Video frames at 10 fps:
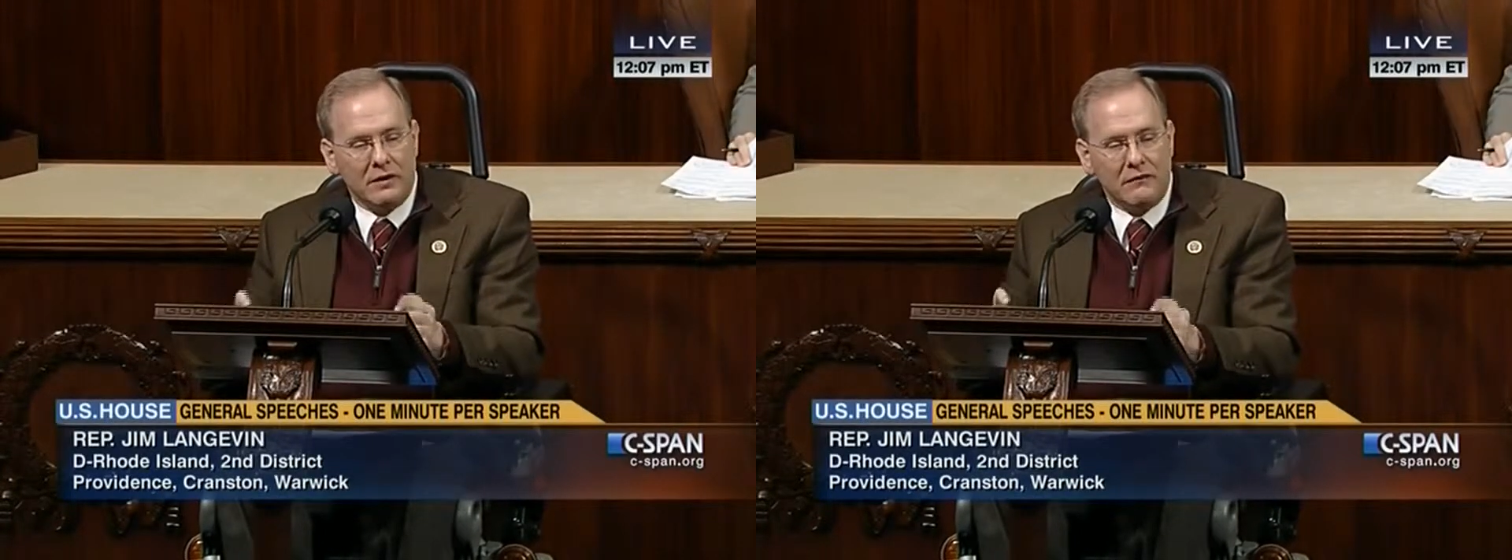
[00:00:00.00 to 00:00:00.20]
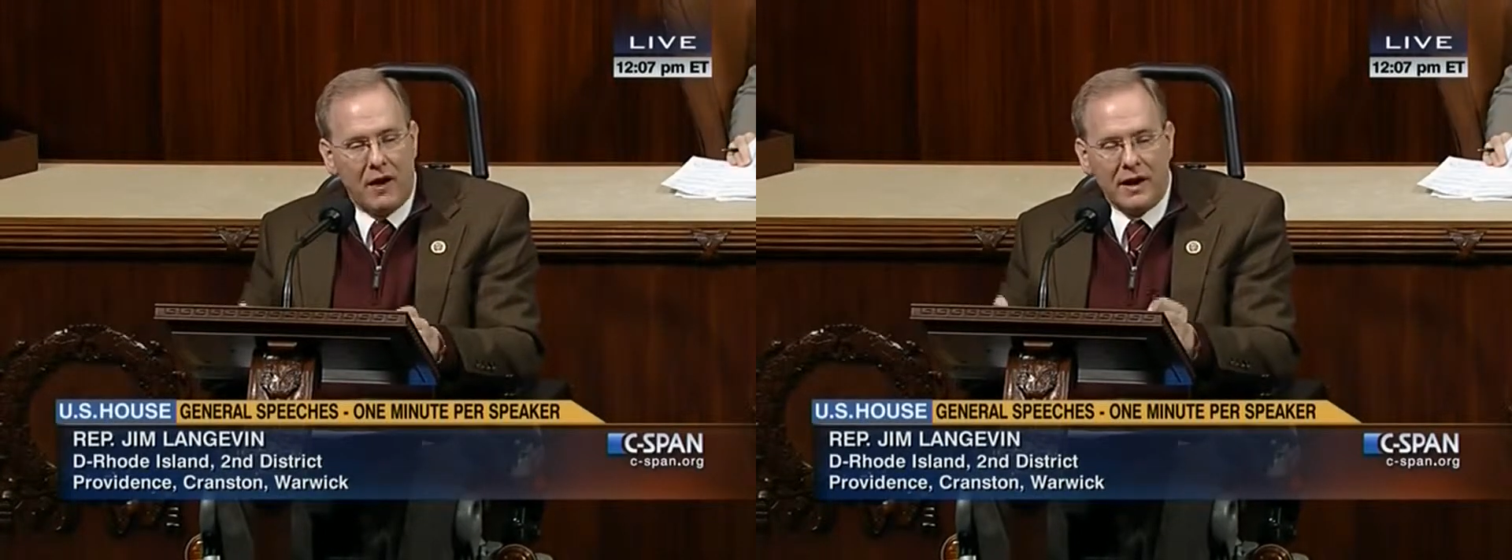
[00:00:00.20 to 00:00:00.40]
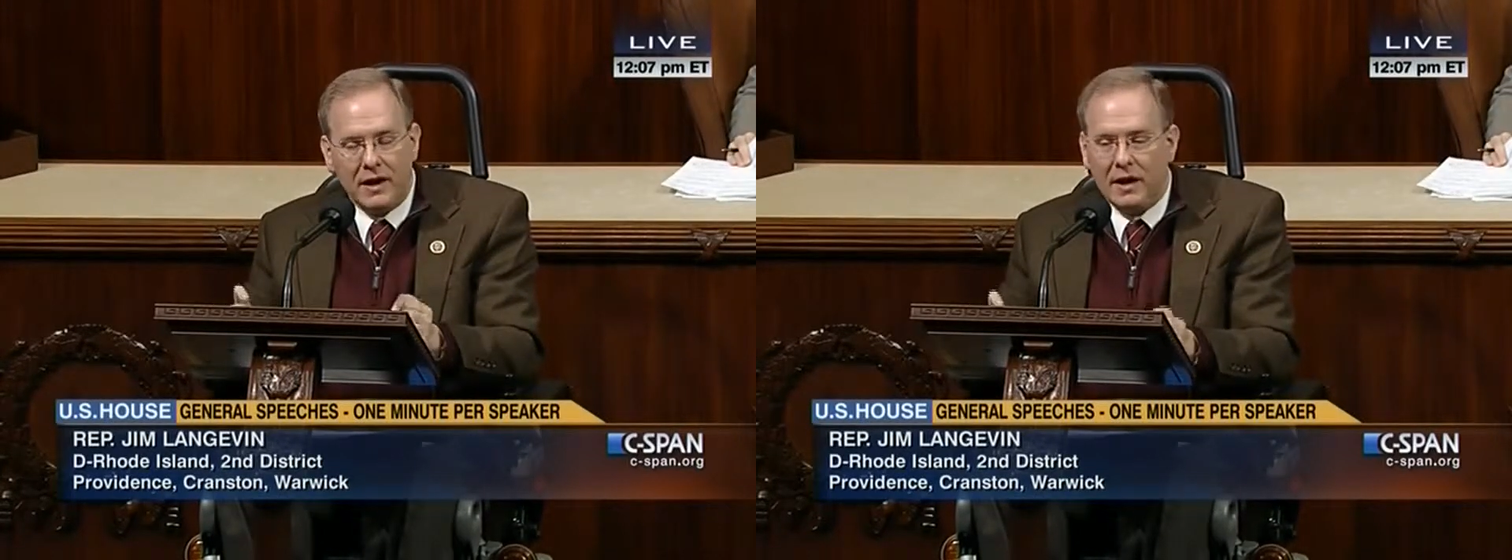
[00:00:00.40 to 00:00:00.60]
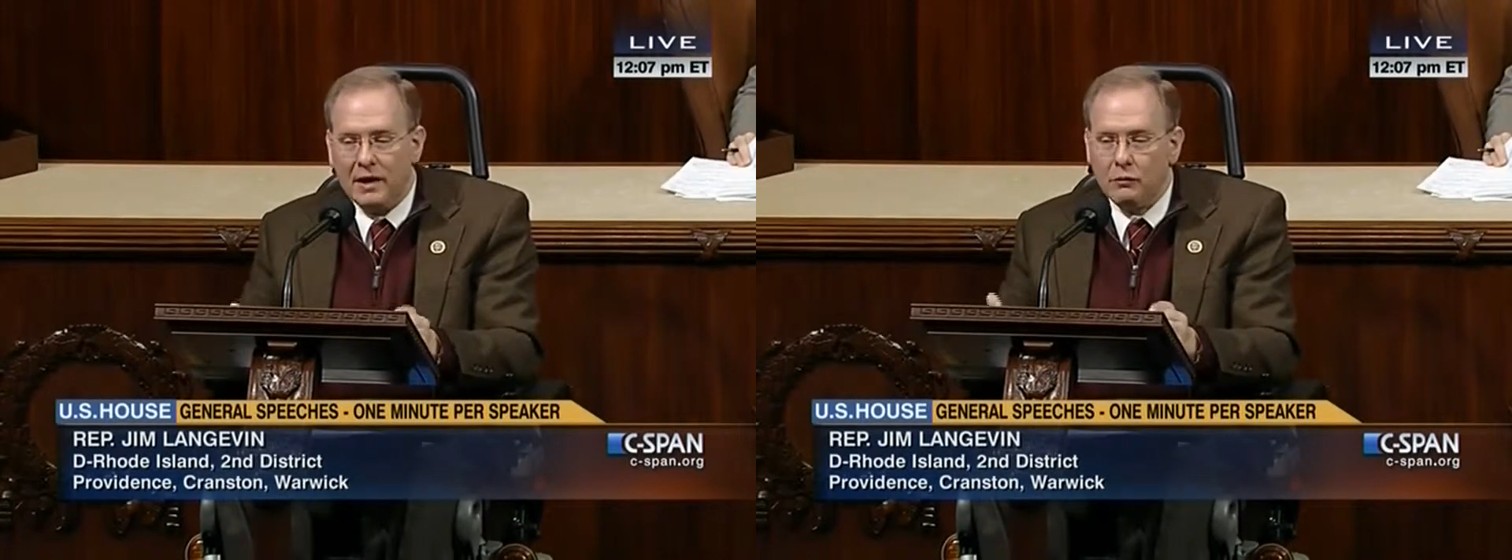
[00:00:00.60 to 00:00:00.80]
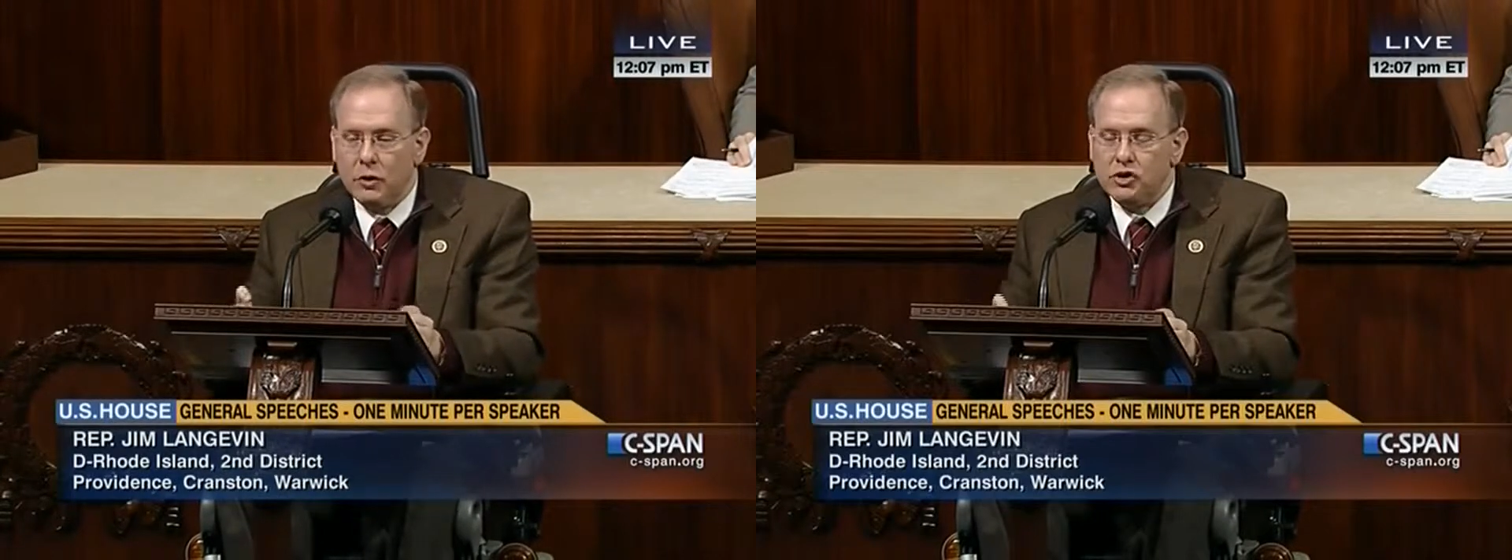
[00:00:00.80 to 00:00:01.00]
finding a,
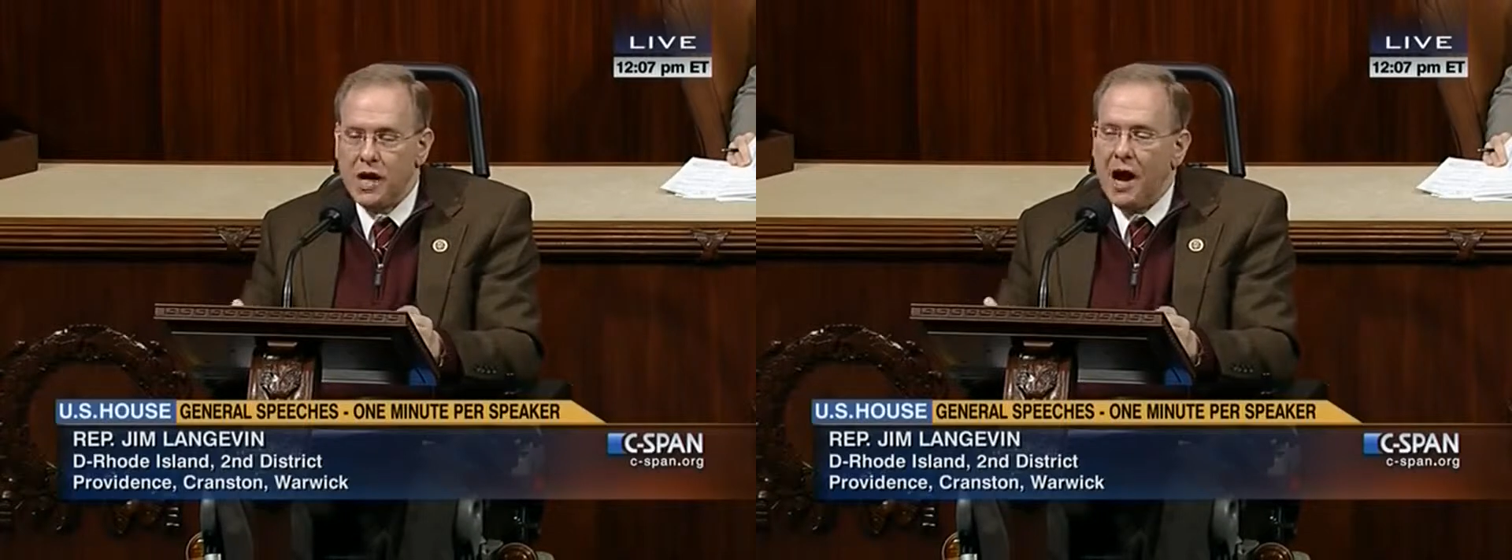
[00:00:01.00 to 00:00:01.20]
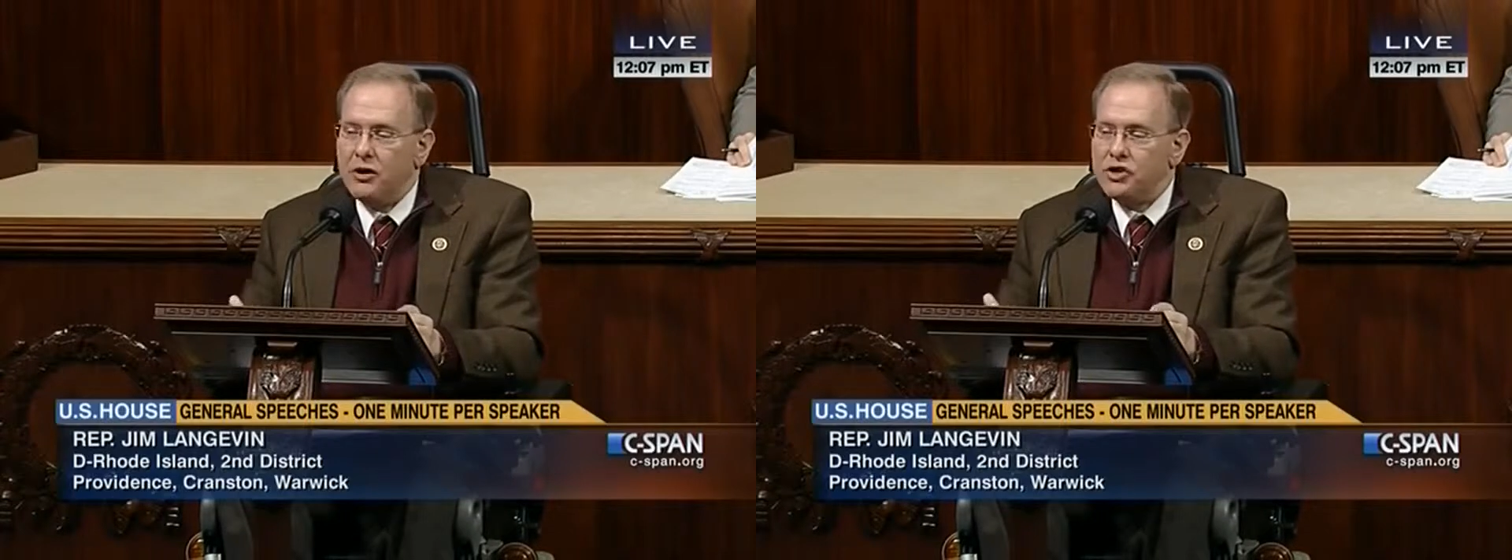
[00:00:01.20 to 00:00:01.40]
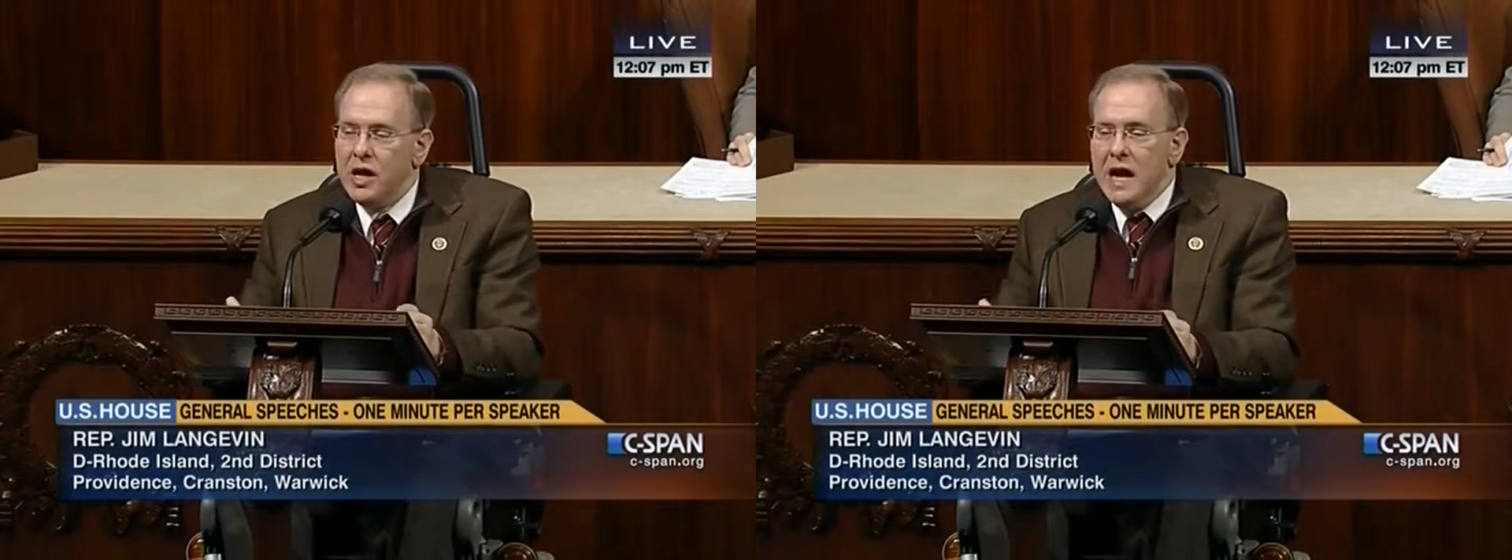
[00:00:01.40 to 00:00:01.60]
a real challenge